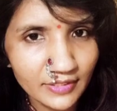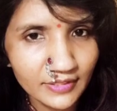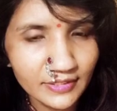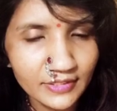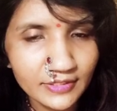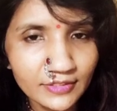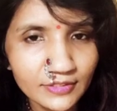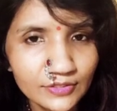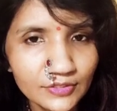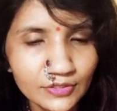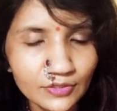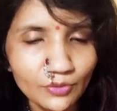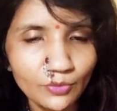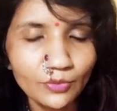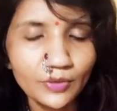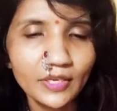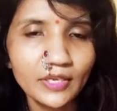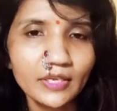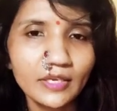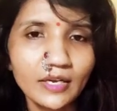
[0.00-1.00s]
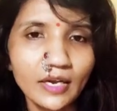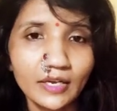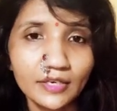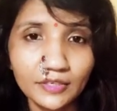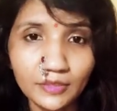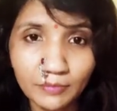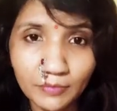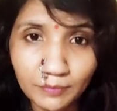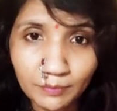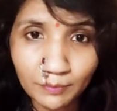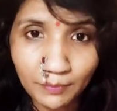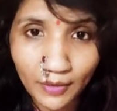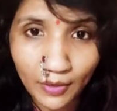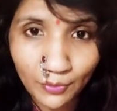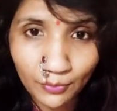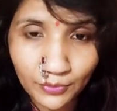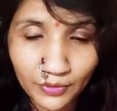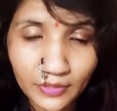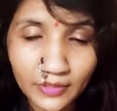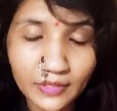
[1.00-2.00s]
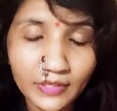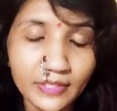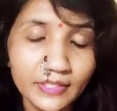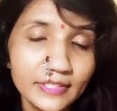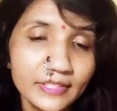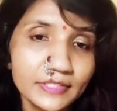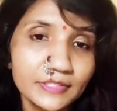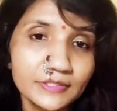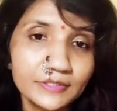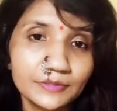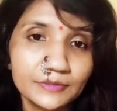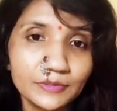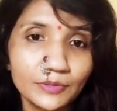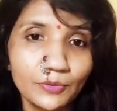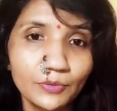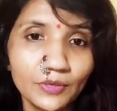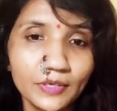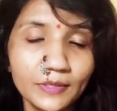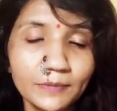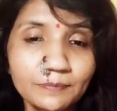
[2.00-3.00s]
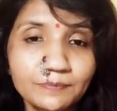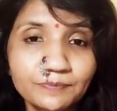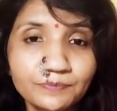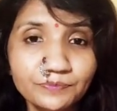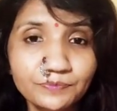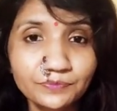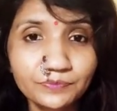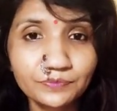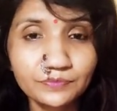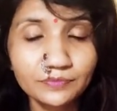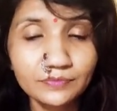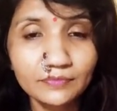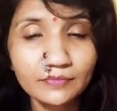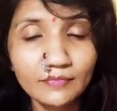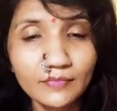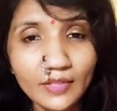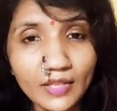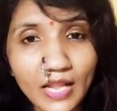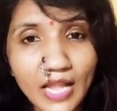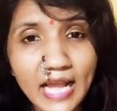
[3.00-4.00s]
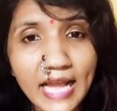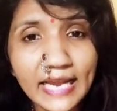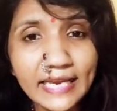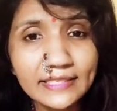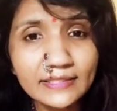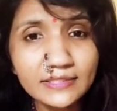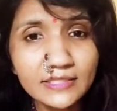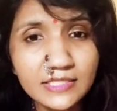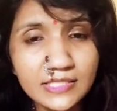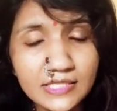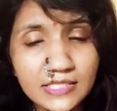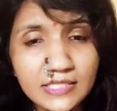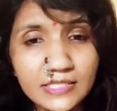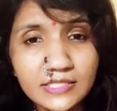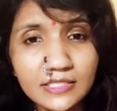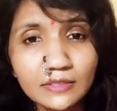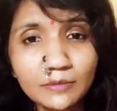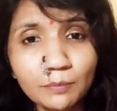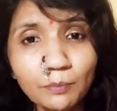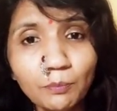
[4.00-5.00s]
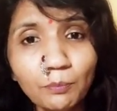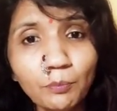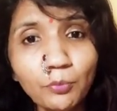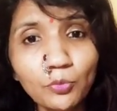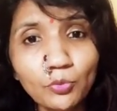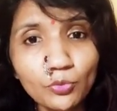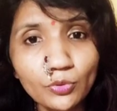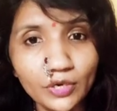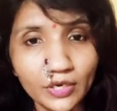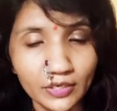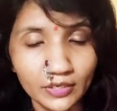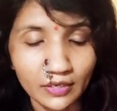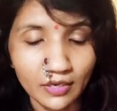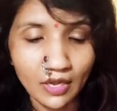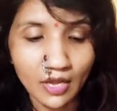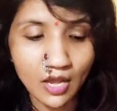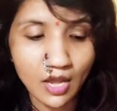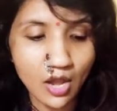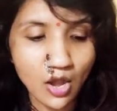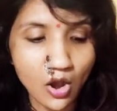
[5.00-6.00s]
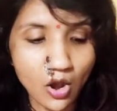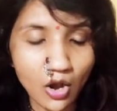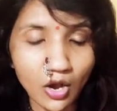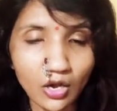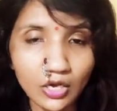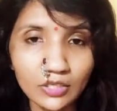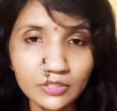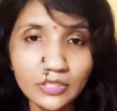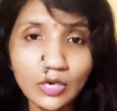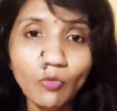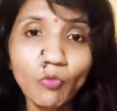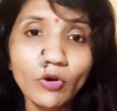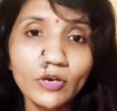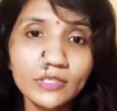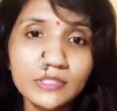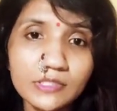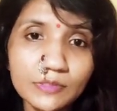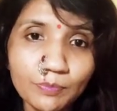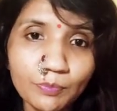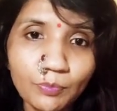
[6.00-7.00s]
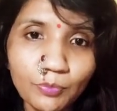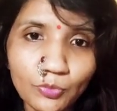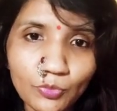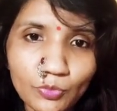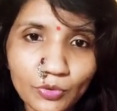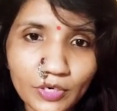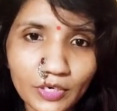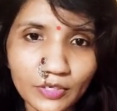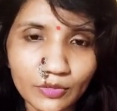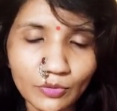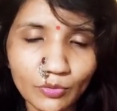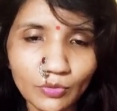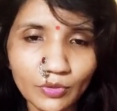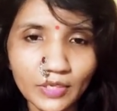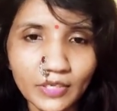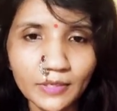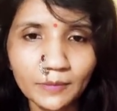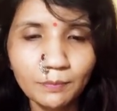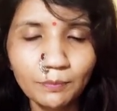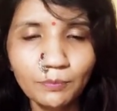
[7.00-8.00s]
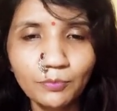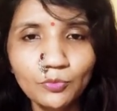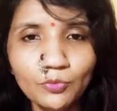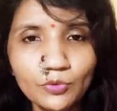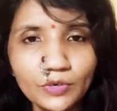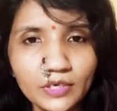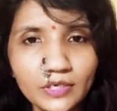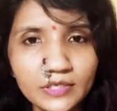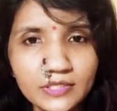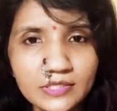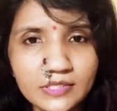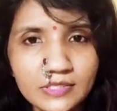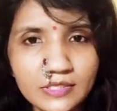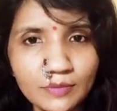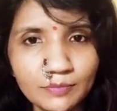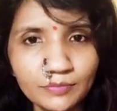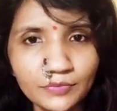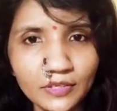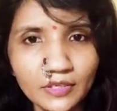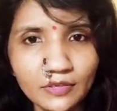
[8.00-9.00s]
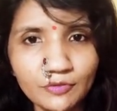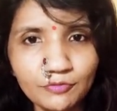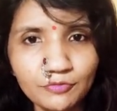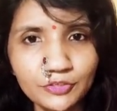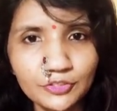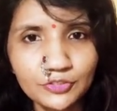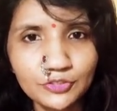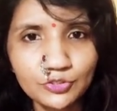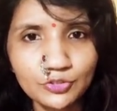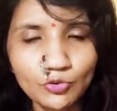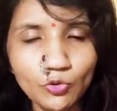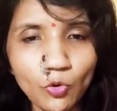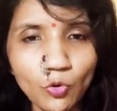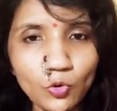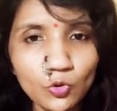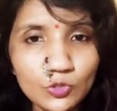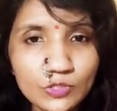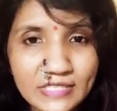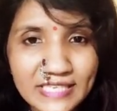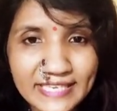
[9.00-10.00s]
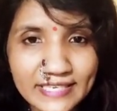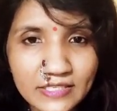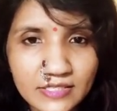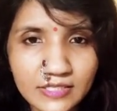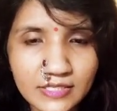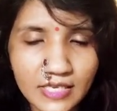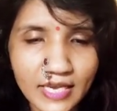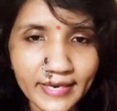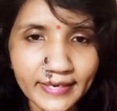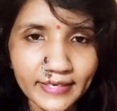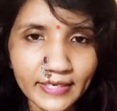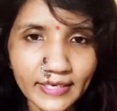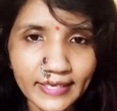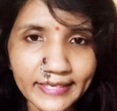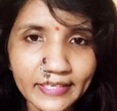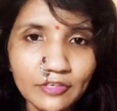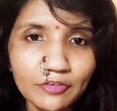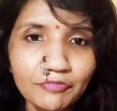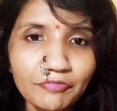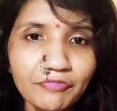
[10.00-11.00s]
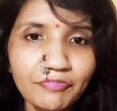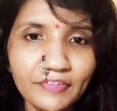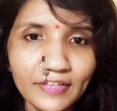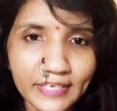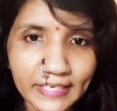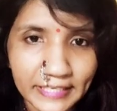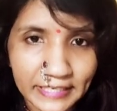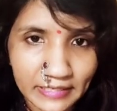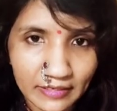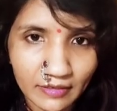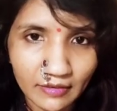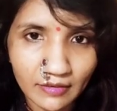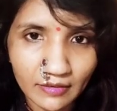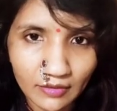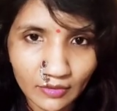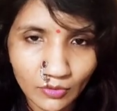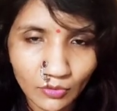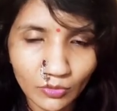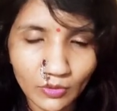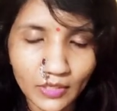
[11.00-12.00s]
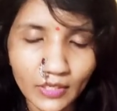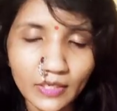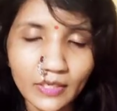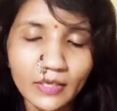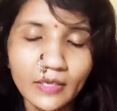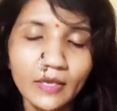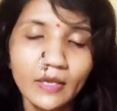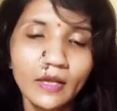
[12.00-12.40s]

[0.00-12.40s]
in it, okay, cardamom powder in it, okay. And this is the puran. Now what is a puran? Okay, puran is something which goes inside like a filling, okay.